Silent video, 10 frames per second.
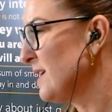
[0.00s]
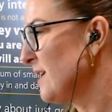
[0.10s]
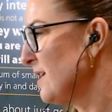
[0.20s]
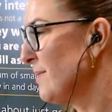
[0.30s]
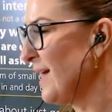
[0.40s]

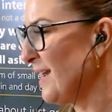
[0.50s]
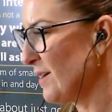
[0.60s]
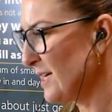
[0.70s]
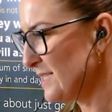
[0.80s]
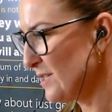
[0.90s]
thinking about
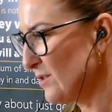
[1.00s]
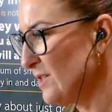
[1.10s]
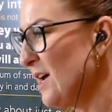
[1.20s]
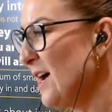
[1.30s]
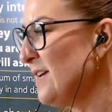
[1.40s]
our ideal
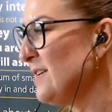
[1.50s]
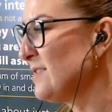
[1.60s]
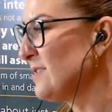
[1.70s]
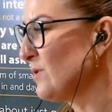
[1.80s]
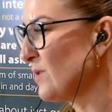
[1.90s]

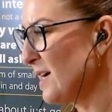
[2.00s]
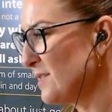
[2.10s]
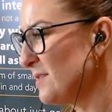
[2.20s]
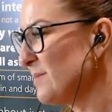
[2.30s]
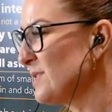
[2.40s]
clients or
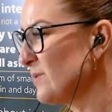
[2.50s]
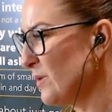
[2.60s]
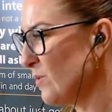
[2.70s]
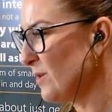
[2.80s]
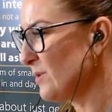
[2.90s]
customers that
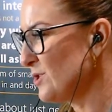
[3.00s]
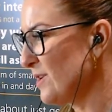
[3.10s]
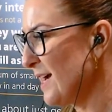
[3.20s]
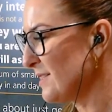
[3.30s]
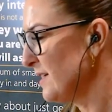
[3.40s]
we want to
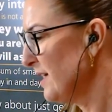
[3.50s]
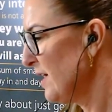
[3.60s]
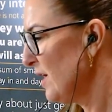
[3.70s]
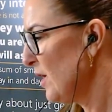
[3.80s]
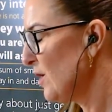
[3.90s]
attract,
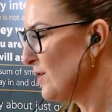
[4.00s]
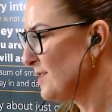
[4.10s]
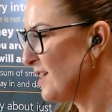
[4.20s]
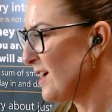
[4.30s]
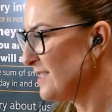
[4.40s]

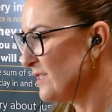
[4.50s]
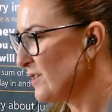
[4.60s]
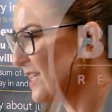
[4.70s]
who's the ideal